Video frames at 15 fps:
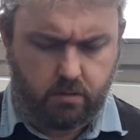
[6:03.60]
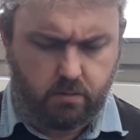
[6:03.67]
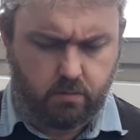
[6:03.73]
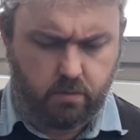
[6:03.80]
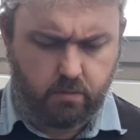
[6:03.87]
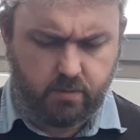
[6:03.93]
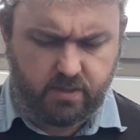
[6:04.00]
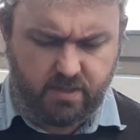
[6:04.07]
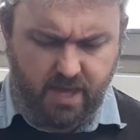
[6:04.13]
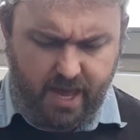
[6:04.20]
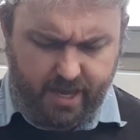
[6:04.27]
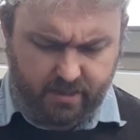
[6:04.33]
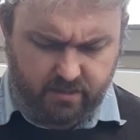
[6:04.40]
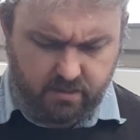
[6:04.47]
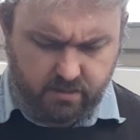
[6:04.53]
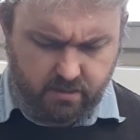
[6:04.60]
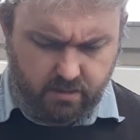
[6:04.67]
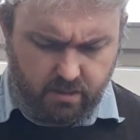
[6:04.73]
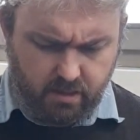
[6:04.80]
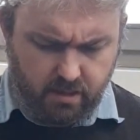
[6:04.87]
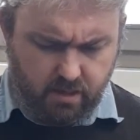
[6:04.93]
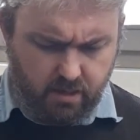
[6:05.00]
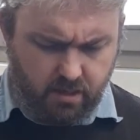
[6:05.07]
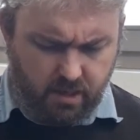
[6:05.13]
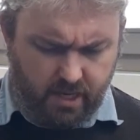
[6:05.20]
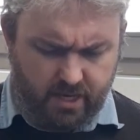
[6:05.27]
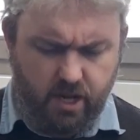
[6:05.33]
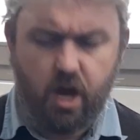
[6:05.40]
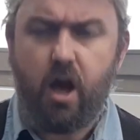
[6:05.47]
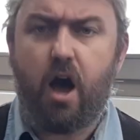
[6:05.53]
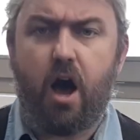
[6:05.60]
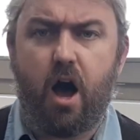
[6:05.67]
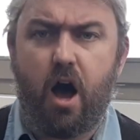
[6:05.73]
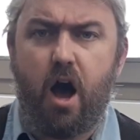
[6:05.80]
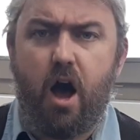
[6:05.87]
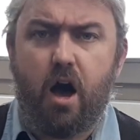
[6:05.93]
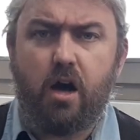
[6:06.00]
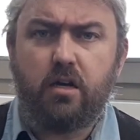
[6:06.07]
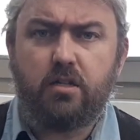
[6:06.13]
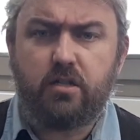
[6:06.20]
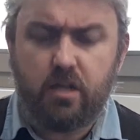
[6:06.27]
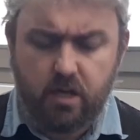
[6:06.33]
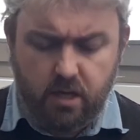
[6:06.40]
What was that? In her heart,